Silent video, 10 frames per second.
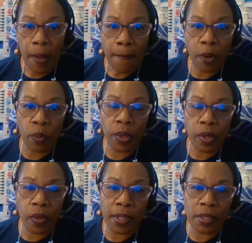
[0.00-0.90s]
but we're
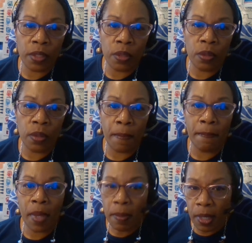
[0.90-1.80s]
going to
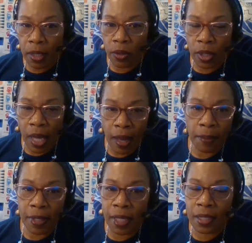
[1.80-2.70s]
mimic or
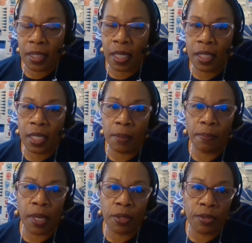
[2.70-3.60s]
copy that technique by
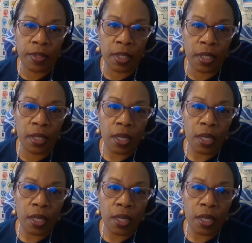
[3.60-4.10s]
using